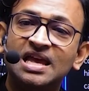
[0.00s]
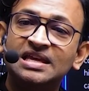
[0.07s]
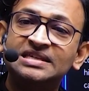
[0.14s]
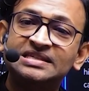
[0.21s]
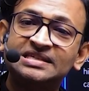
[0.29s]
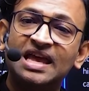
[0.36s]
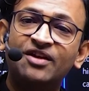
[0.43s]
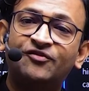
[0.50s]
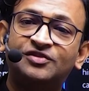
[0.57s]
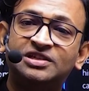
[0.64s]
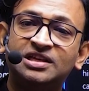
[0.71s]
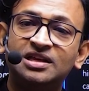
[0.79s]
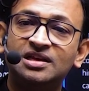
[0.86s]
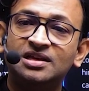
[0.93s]

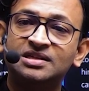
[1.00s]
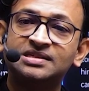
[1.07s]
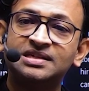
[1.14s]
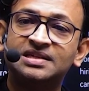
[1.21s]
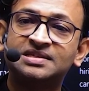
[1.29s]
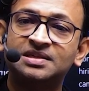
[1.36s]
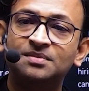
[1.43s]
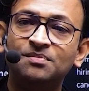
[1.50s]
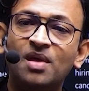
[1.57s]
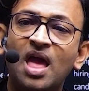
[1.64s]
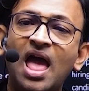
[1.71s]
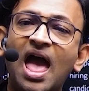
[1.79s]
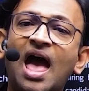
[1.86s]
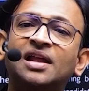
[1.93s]
safety system,
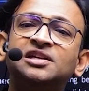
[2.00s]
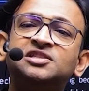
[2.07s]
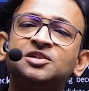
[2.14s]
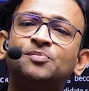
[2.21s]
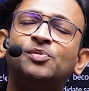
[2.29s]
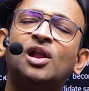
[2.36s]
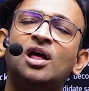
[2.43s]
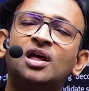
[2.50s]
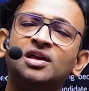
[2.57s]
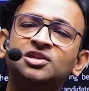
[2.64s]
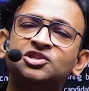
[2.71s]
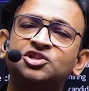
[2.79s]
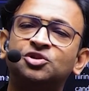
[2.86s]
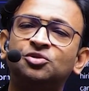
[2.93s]
and it
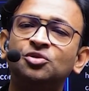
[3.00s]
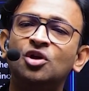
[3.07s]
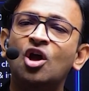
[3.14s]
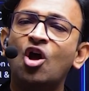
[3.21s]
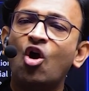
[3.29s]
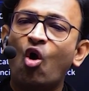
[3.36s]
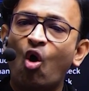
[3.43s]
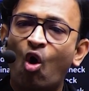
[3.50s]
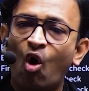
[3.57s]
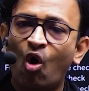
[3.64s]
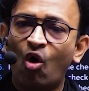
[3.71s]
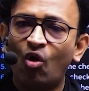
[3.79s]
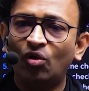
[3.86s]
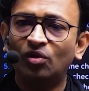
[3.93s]
applies to
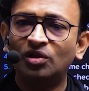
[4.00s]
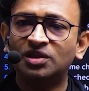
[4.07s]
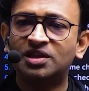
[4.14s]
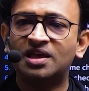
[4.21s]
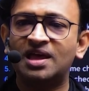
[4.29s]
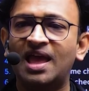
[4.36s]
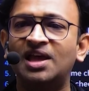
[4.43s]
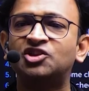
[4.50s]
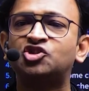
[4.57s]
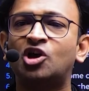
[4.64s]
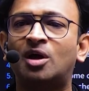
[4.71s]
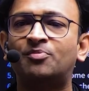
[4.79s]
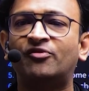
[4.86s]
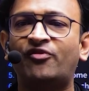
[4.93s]
all the
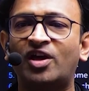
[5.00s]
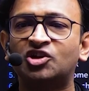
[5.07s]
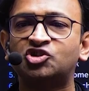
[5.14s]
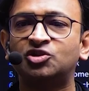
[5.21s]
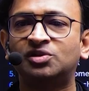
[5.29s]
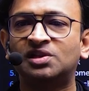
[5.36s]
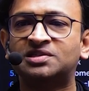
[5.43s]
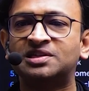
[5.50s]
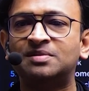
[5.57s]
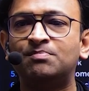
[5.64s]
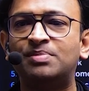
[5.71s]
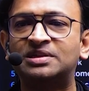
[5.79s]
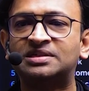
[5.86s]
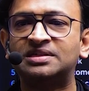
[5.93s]
HR professionals and
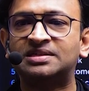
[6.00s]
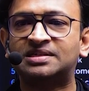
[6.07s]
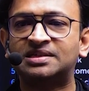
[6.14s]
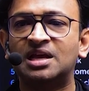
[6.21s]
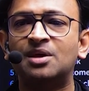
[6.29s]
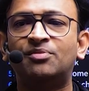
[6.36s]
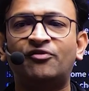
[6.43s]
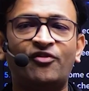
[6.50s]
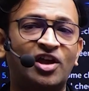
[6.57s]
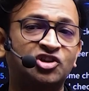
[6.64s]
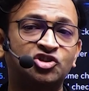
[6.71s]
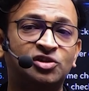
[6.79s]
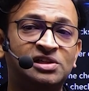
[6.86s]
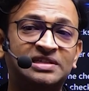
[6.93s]
business
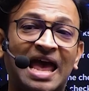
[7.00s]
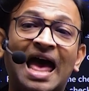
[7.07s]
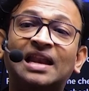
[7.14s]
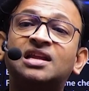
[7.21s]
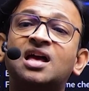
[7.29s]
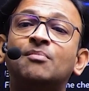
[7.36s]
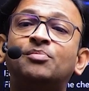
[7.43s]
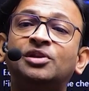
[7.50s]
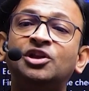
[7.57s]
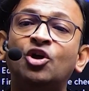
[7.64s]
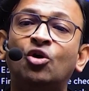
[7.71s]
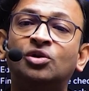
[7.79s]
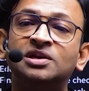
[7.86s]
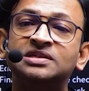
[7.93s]
professionals and company
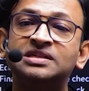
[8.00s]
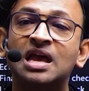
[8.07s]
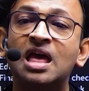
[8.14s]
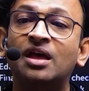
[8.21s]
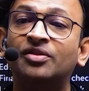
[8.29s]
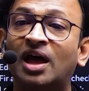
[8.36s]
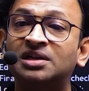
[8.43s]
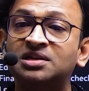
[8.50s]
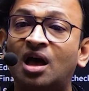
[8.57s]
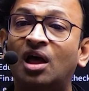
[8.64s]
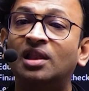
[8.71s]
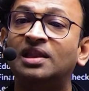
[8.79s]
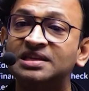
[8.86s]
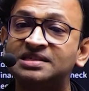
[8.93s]
owners that are
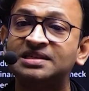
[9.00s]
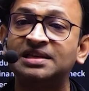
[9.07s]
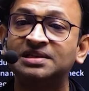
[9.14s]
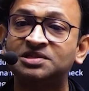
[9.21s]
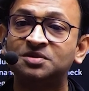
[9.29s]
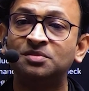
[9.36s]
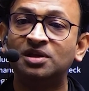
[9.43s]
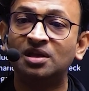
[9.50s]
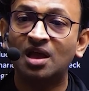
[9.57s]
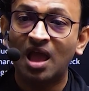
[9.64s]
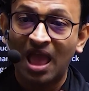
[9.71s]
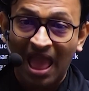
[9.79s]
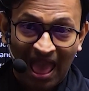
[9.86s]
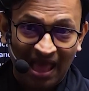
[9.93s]
listening to me
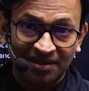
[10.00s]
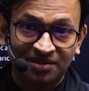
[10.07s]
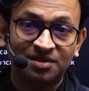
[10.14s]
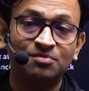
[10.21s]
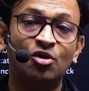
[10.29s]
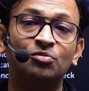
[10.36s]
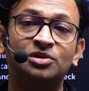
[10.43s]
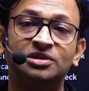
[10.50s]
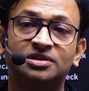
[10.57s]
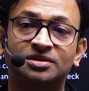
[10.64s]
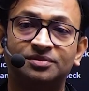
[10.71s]
at the moment.